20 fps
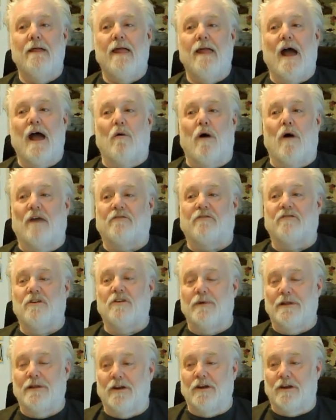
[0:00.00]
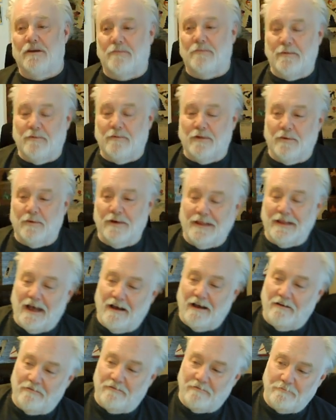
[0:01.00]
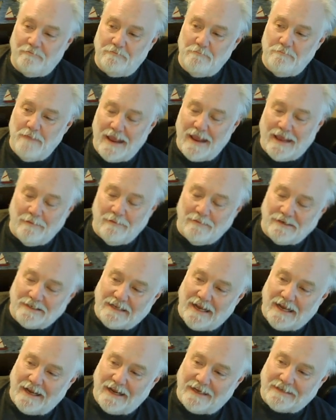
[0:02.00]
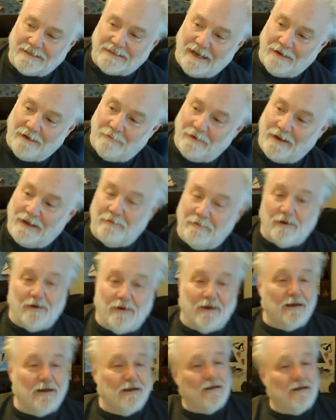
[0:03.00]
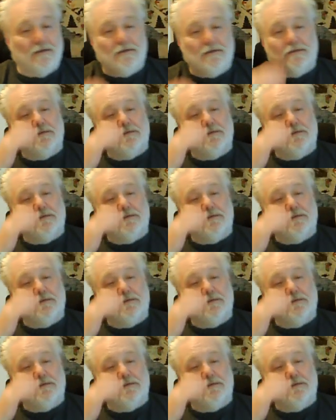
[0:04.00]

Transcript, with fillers: How often do we look at people that we love making mistakes and we keep going, oh,